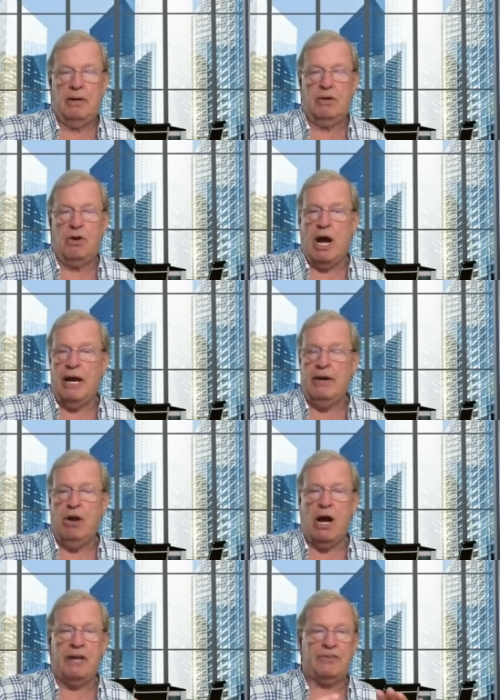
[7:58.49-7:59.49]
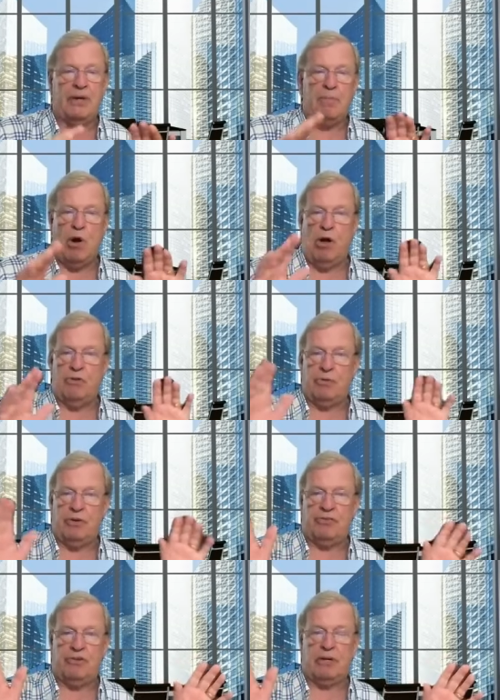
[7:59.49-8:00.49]
Not, not some
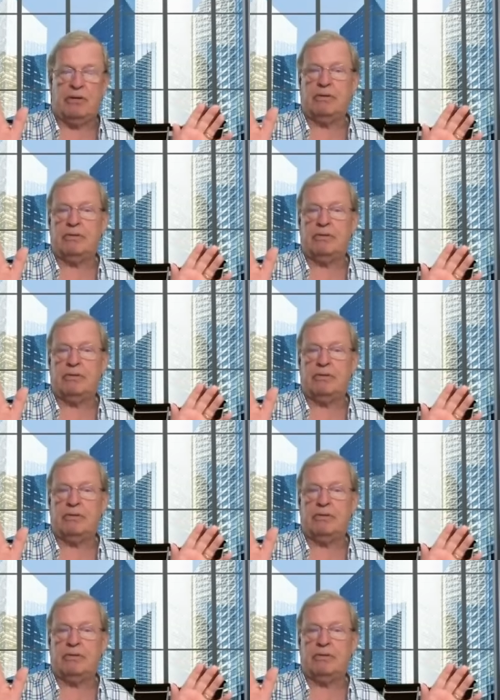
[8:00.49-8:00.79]
altruistic